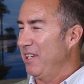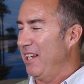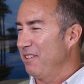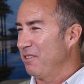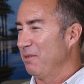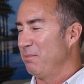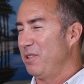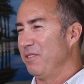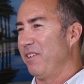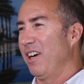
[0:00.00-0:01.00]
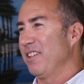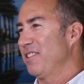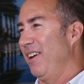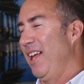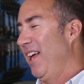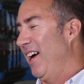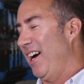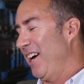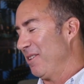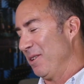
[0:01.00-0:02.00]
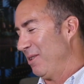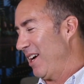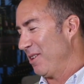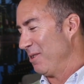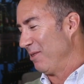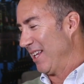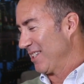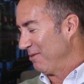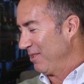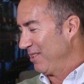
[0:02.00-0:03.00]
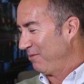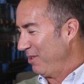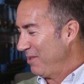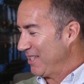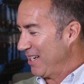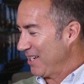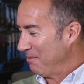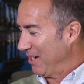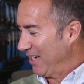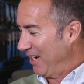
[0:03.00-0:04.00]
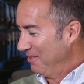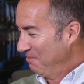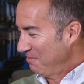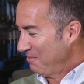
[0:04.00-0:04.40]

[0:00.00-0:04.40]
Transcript: through town or a boulevard? So I don't know where that's coming from. The freeway's not coming to town.